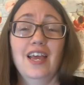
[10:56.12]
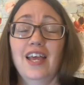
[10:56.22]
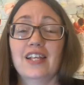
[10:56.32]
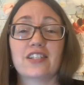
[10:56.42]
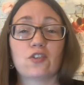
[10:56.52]

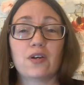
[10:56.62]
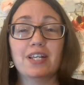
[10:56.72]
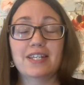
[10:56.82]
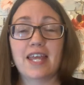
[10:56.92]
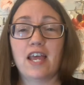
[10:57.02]
It
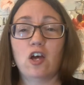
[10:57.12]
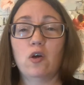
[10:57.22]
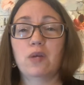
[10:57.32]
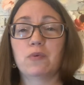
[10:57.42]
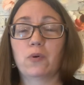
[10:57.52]
started now
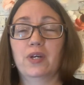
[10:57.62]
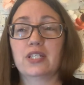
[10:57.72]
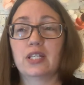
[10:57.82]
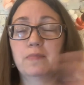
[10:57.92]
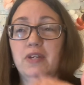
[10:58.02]
and we're going
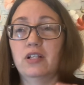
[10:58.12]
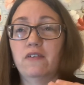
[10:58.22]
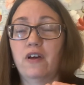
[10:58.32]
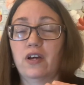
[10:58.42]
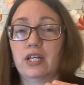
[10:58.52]
to the middle
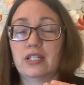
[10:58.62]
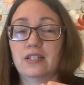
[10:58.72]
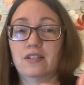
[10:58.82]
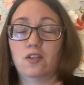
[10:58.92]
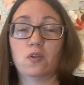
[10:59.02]
of
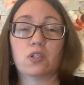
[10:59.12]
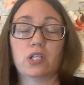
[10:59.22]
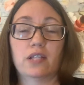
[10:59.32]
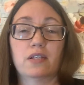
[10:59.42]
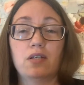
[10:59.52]
August. So there's
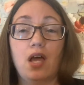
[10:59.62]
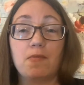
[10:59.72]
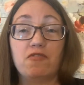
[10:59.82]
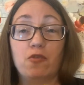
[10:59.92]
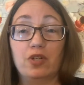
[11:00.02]
lots of time
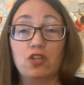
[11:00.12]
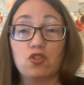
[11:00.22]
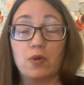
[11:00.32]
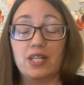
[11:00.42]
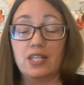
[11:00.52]
if you want to
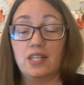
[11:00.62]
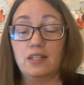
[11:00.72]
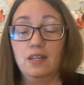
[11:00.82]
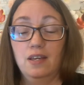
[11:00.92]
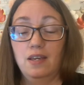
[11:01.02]
join
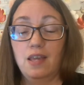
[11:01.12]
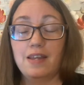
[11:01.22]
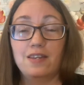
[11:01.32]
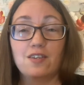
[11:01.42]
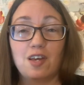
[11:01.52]
in
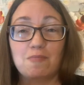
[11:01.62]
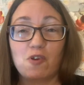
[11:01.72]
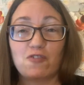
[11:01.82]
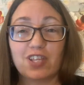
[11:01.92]
anytime over